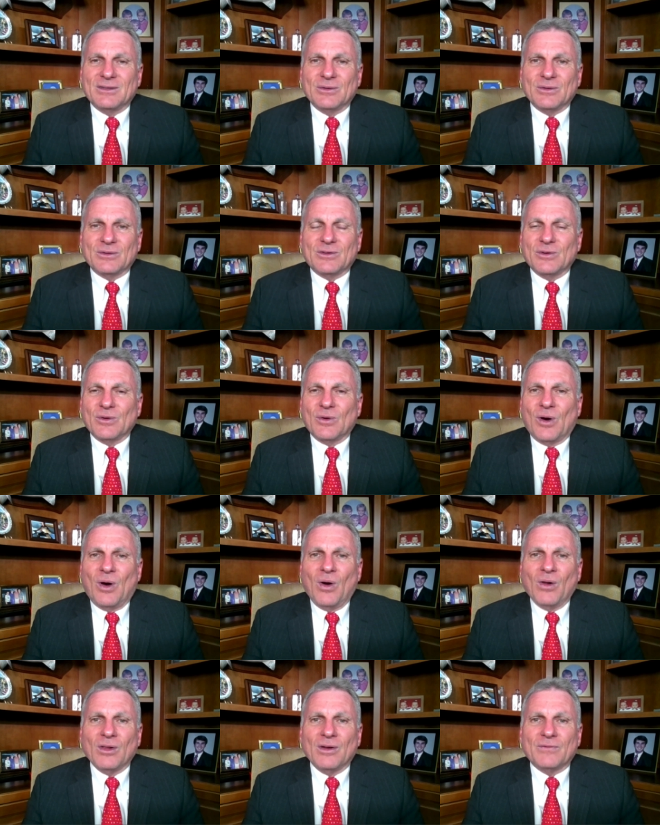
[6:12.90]
to to
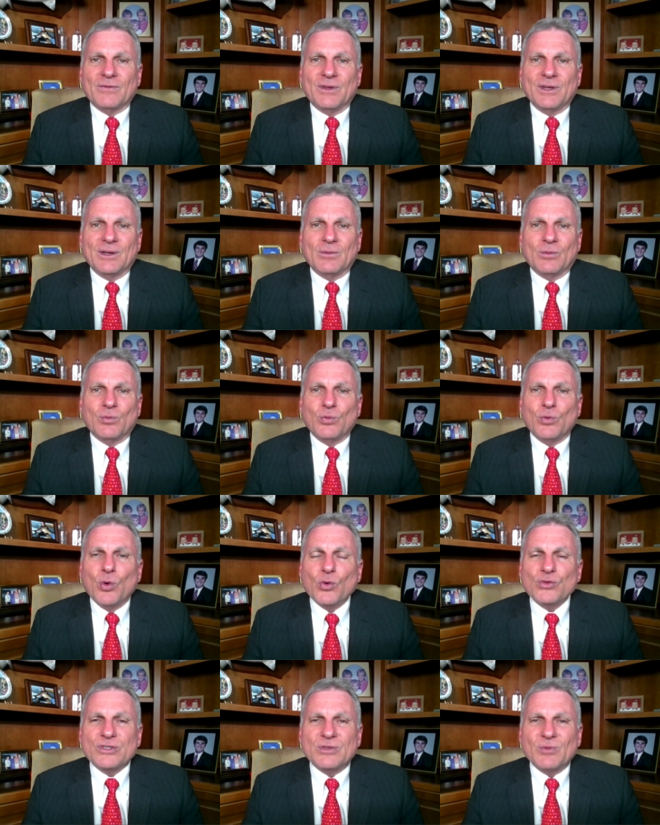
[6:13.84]
all of the
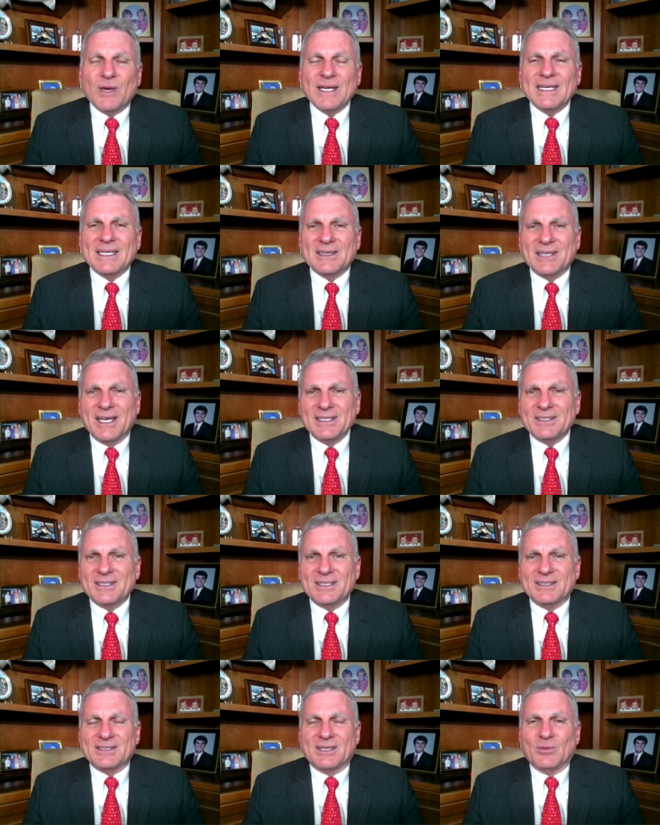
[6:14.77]
rules and
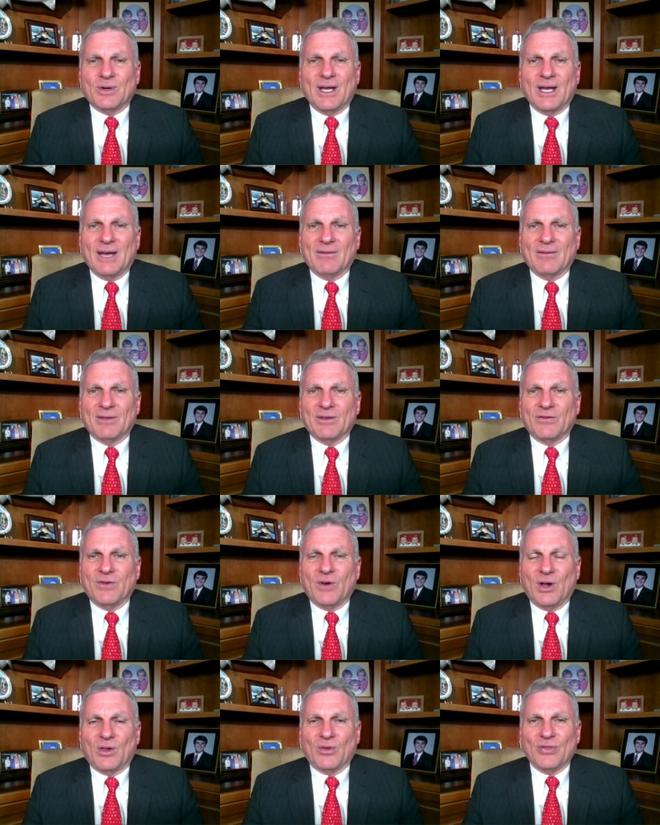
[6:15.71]
regulations that we're having to
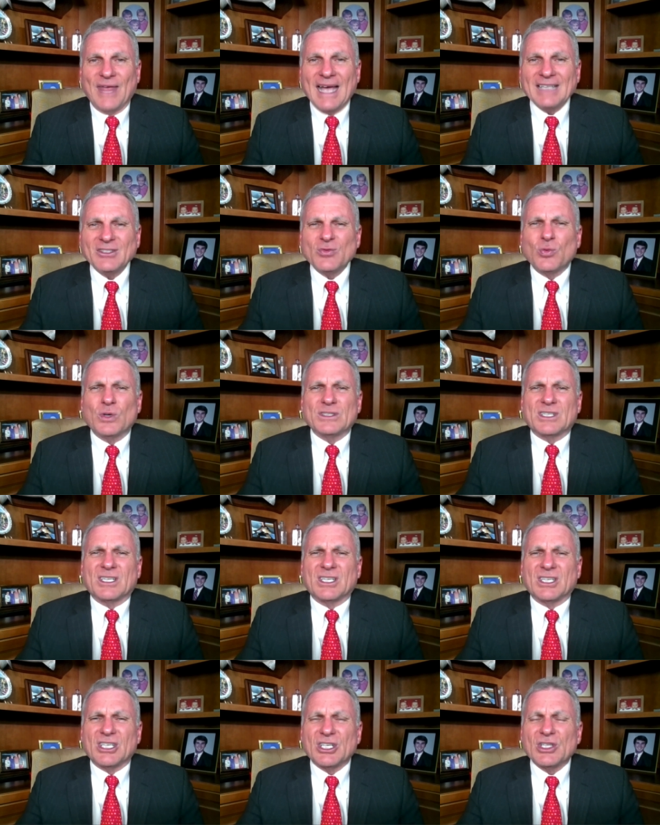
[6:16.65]
follow. That's what's
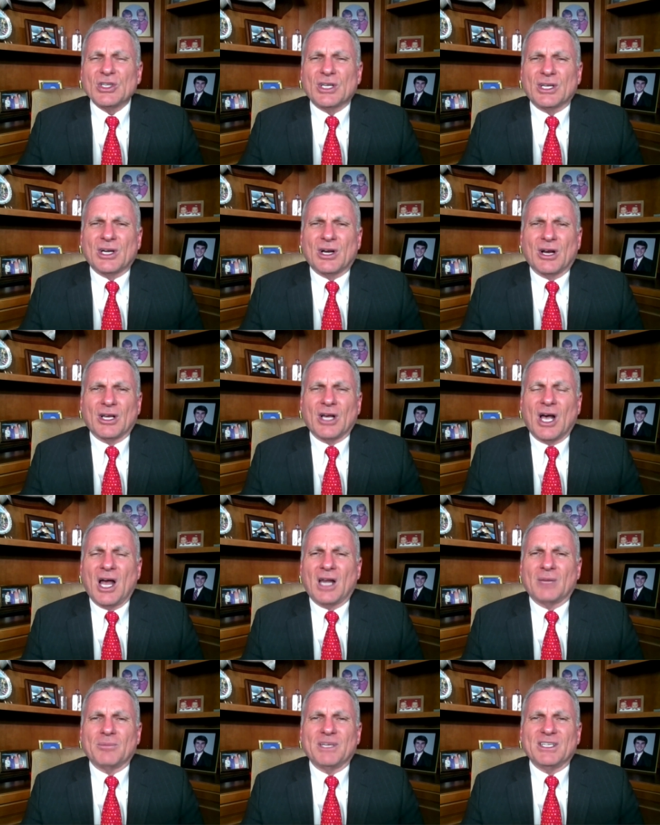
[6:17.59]
killing our
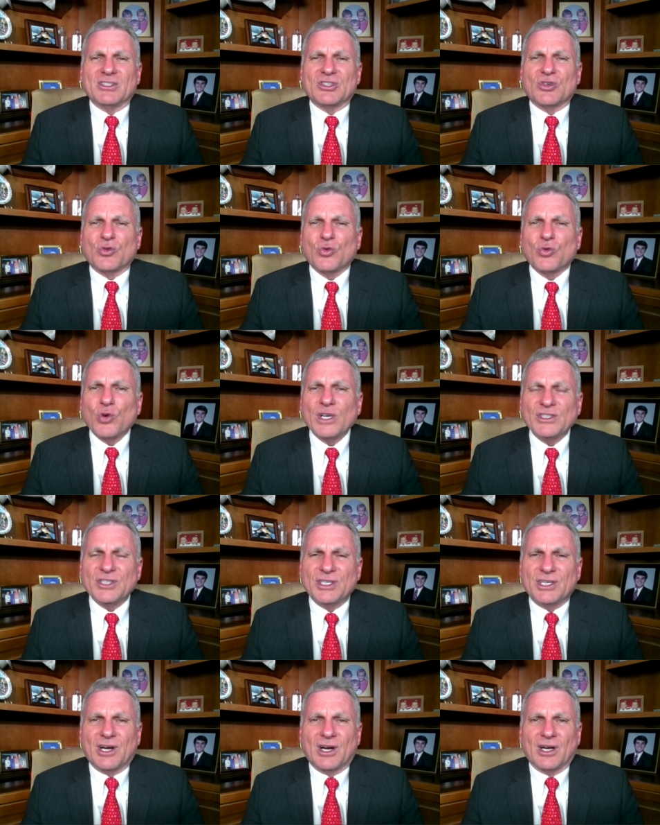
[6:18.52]
economy. It's
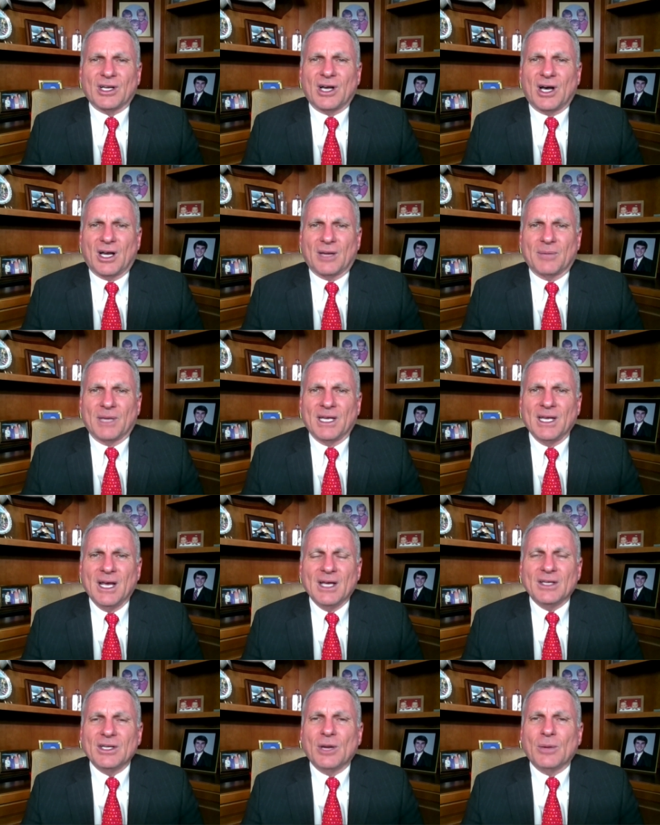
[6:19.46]
crushing our economy.
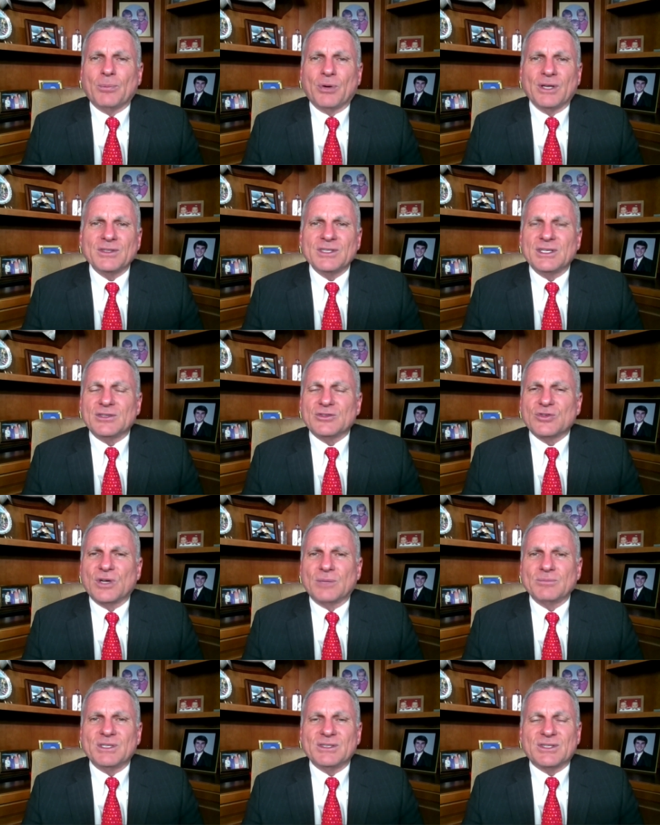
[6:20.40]
You know, President
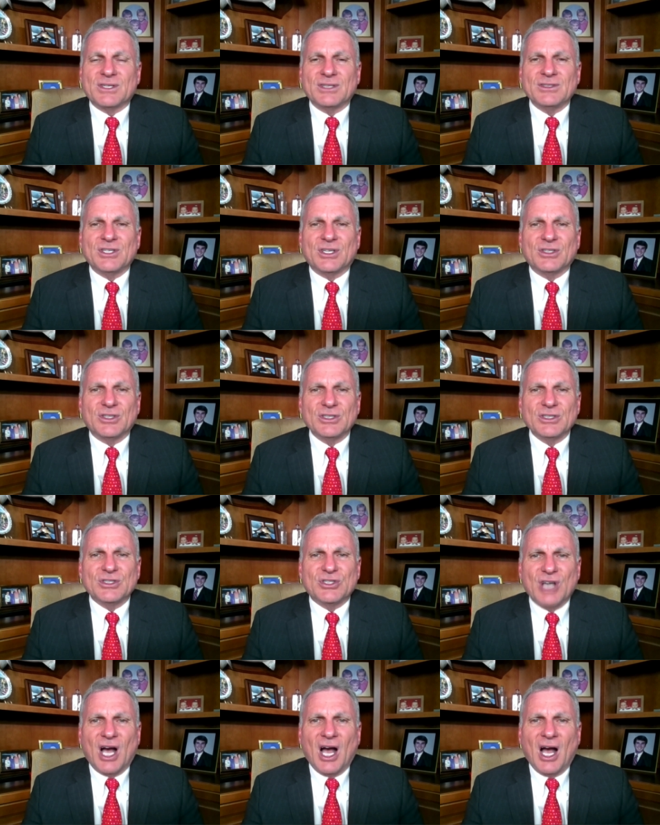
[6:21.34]
Trump did such a
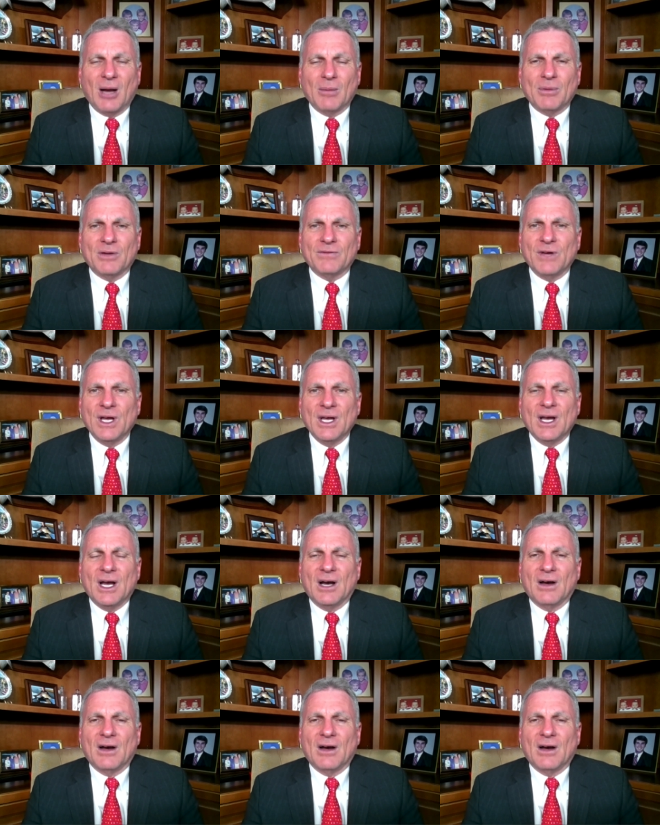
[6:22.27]
good job of